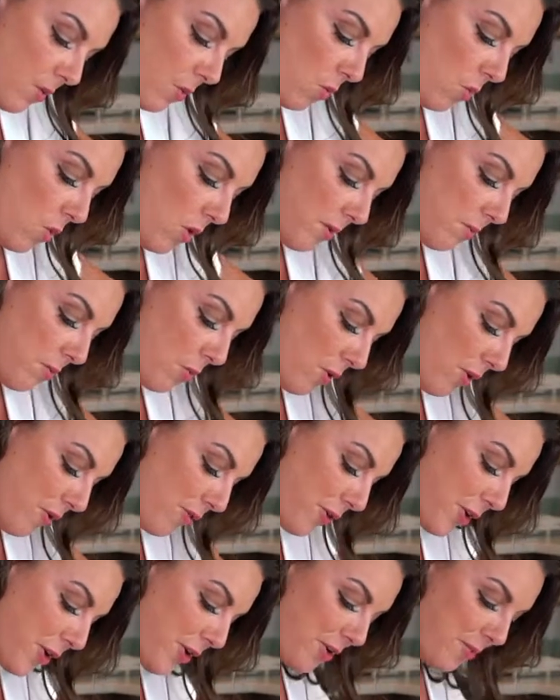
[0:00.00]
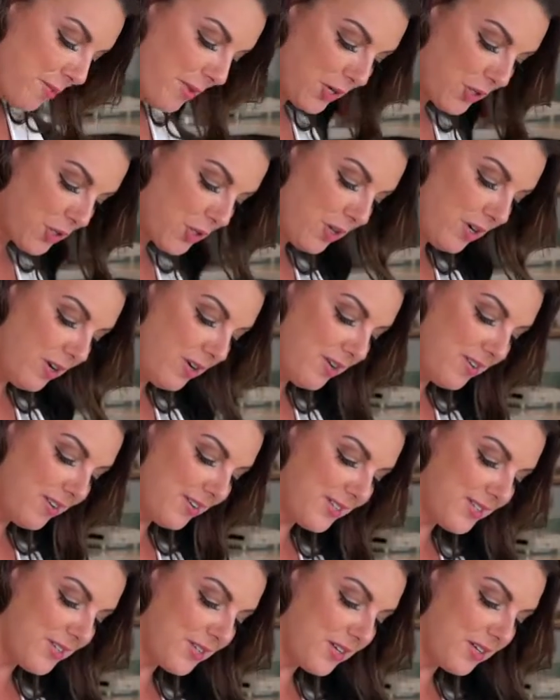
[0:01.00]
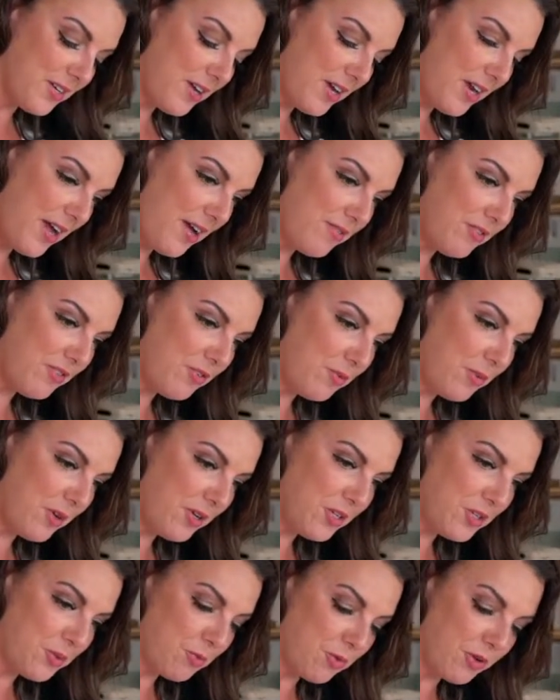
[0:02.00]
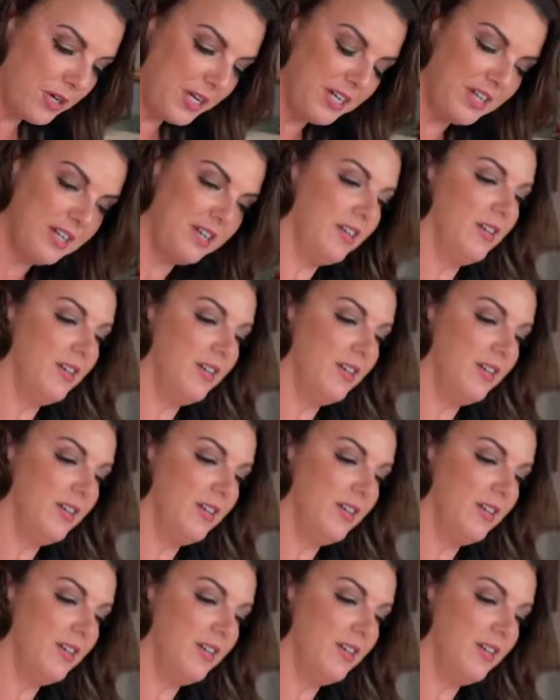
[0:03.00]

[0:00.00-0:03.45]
One more for good measure, because you cannot have too much brie.